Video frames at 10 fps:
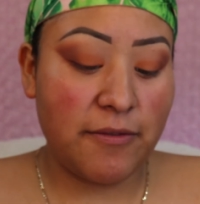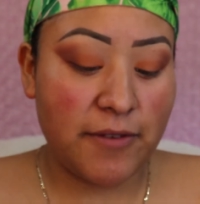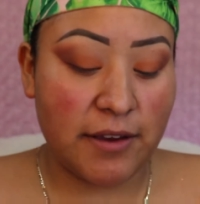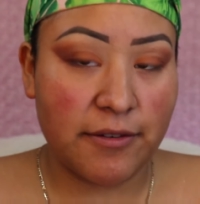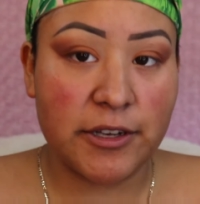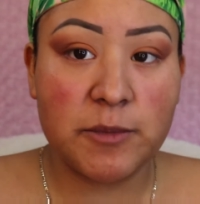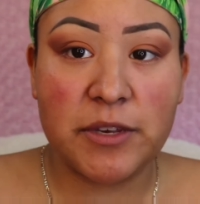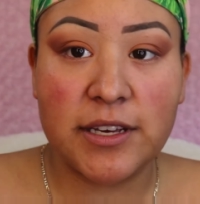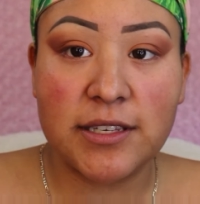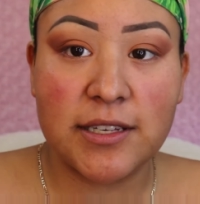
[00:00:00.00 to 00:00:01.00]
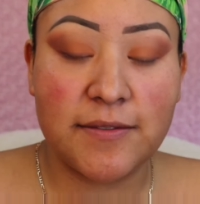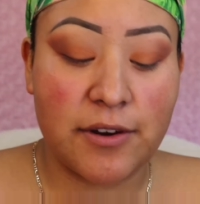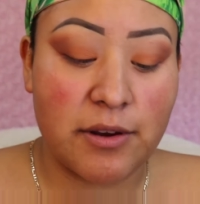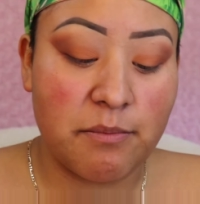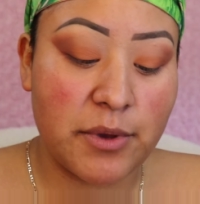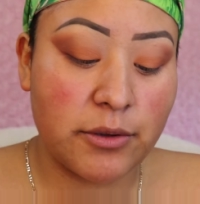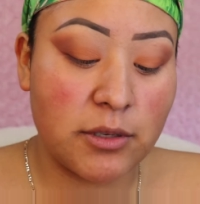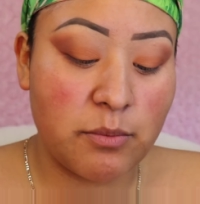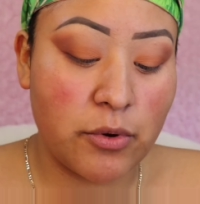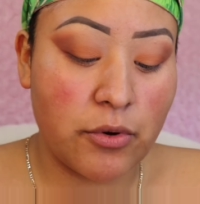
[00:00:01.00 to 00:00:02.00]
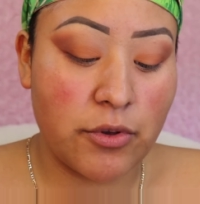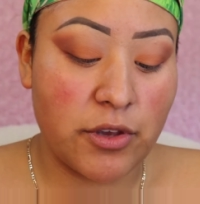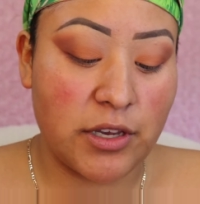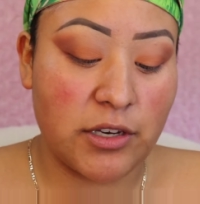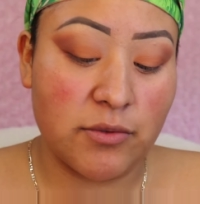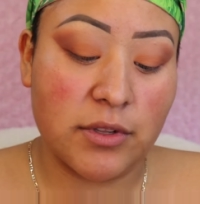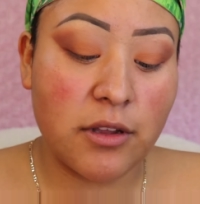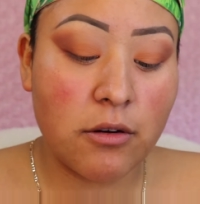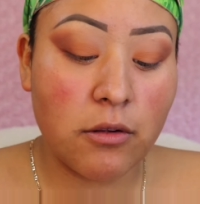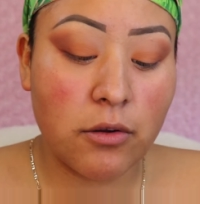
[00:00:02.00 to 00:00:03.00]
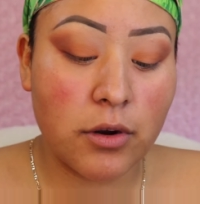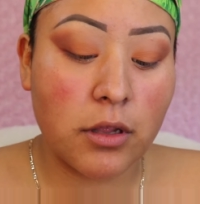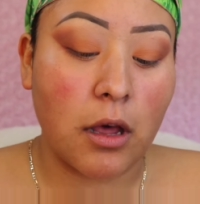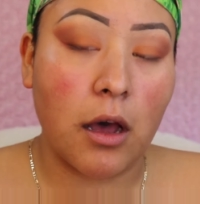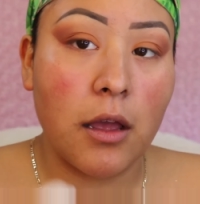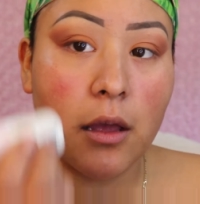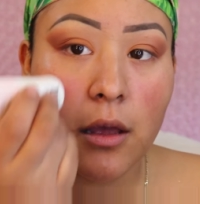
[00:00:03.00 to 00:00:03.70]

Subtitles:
favorites because it's very buildable. You can do a little or a lot.